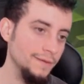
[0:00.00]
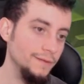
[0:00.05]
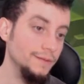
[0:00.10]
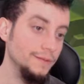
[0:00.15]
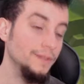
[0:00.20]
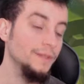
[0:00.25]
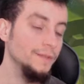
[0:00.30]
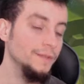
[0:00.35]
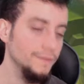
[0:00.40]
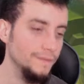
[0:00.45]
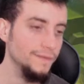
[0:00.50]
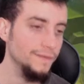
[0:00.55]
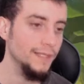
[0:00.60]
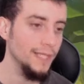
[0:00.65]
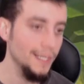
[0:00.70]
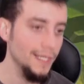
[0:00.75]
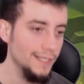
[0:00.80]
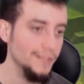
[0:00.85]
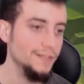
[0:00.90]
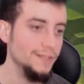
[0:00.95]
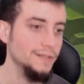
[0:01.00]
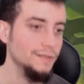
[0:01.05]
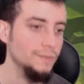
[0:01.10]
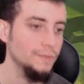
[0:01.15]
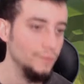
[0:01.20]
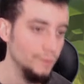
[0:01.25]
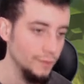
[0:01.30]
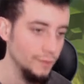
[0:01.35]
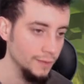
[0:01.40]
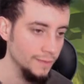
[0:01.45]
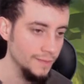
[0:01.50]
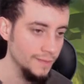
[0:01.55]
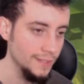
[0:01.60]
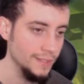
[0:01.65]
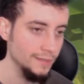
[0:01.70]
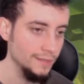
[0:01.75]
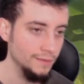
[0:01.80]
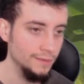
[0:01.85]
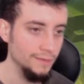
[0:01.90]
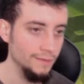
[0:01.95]
Glowfly Swarm.
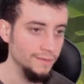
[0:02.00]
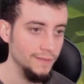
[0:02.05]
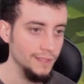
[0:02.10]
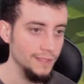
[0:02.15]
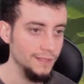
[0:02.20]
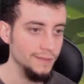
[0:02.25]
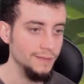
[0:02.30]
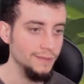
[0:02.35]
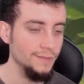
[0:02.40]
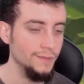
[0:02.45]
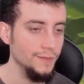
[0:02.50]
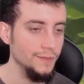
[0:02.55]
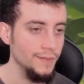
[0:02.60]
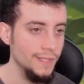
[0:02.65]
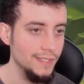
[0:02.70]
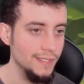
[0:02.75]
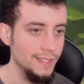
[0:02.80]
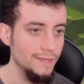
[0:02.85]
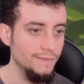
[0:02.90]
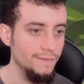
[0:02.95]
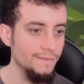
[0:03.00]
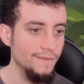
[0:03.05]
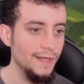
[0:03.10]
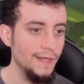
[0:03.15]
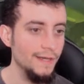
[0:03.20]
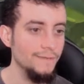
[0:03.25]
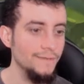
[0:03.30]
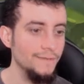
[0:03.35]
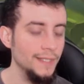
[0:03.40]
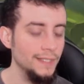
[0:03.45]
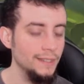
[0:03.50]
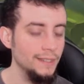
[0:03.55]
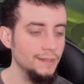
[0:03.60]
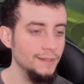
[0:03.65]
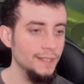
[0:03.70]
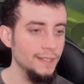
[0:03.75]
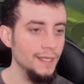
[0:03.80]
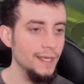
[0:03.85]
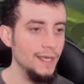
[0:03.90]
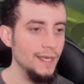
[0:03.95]
So Glowfly Swarm is a
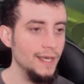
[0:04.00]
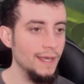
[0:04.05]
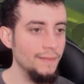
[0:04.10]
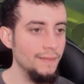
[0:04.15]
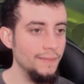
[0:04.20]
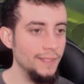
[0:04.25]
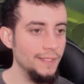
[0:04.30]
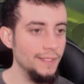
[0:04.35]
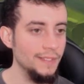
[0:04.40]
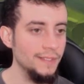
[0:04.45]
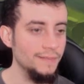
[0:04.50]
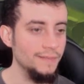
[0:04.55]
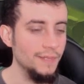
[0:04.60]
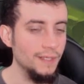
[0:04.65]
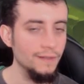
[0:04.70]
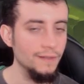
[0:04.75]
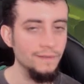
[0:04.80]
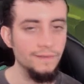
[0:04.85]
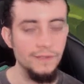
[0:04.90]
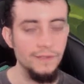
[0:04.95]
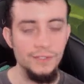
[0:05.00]
5-mana epic spell for